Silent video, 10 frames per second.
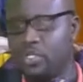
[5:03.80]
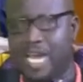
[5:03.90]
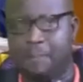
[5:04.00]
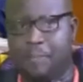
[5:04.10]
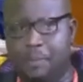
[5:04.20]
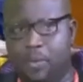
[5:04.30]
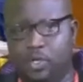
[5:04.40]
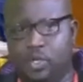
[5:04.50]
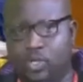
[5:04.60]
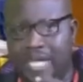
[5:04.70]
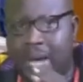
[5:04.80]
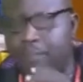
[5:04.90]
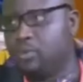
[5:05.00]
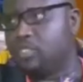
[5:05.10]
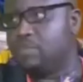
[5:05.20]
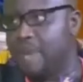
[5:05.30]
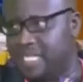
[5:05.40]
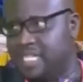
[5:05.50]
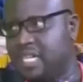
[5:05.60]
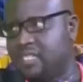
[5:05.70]
so that people don't abuse it by
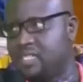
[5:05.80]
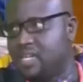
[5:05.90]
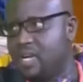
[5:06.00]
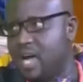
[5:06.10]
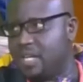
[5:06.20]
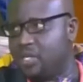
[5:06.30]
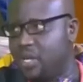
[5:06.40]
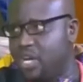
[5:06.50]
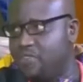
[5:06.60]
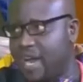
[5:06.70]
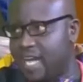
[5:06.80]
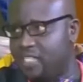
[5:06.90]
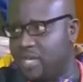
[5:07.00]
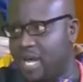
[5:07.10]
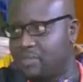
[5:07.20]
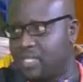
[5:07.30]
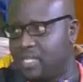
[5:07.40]
chance. I don't know if I get what I'm saying.